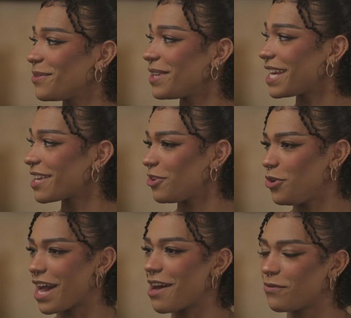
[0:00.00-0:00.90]
you're like
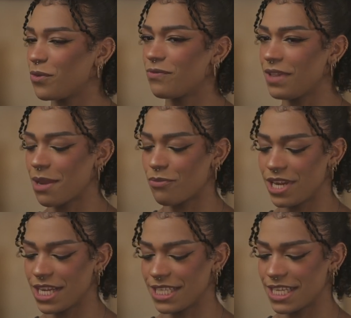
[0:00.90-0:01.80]
you have like
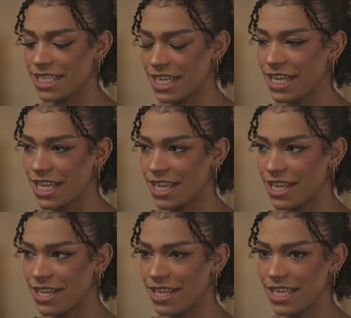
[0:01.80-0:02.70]
pre-existing
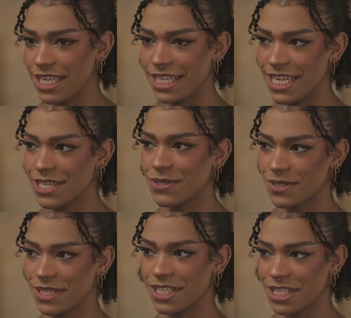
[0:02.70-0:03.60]
like
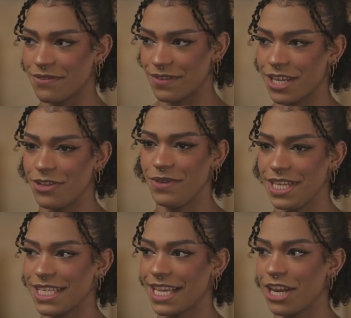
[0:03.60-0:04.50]
niggles and stuff. Like you
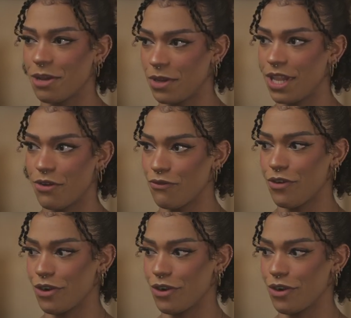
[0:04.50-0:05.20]
need to get up and like run